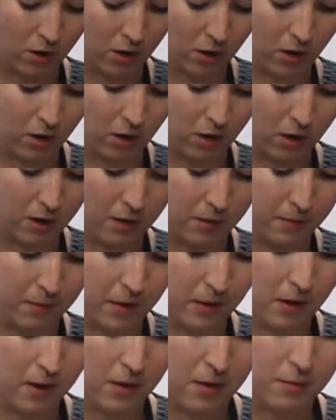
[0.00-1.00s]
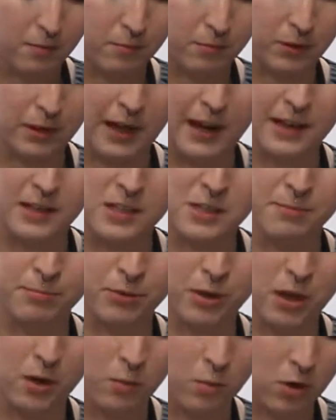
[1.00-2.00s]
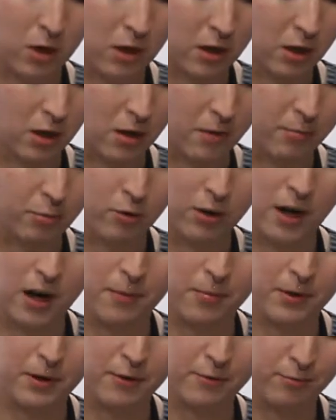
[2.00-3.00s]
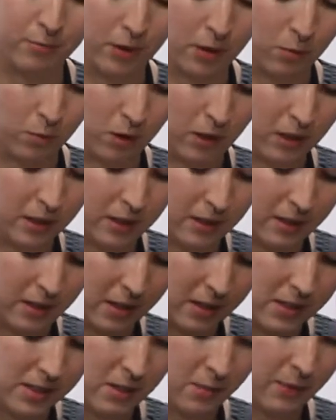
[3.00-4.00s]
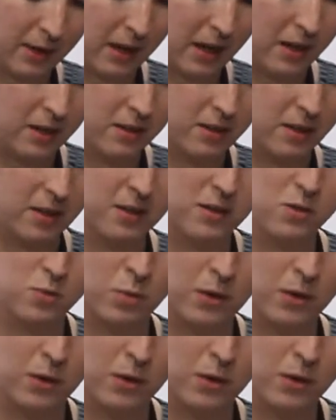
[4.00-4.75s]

our last blood work or a preoperative blood work test that we had done as